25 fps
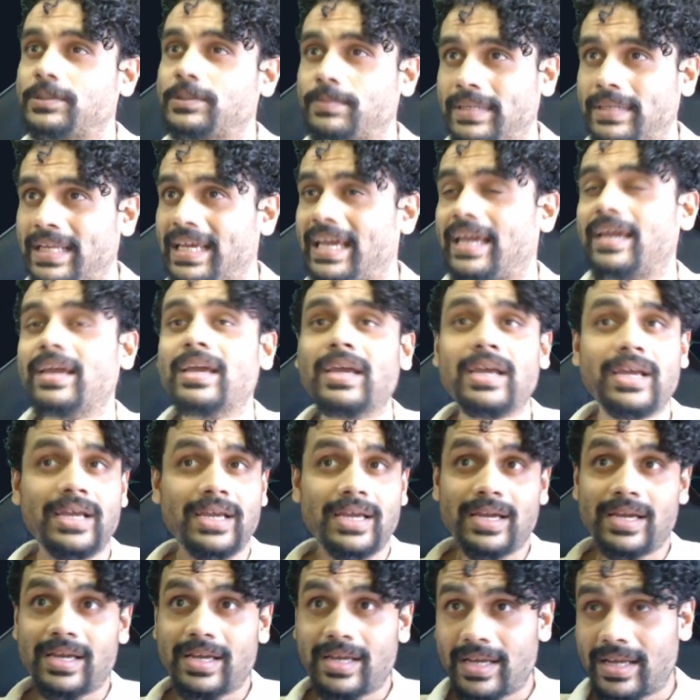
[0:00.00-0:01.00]
But hey,
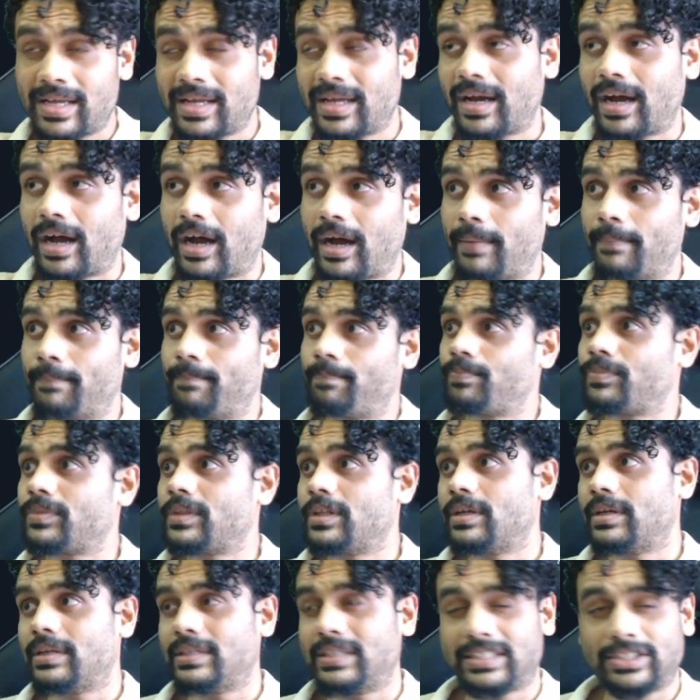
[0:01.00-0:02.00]

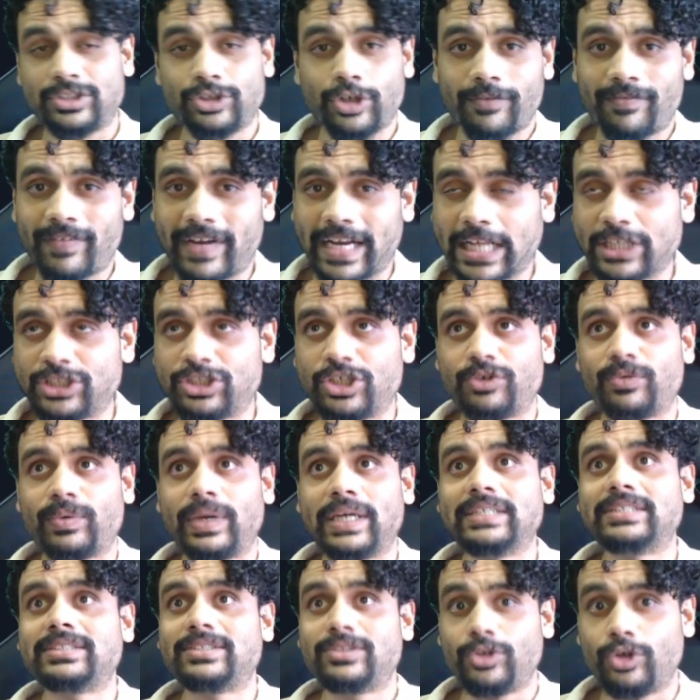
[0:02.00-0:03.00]
this is not financial advice.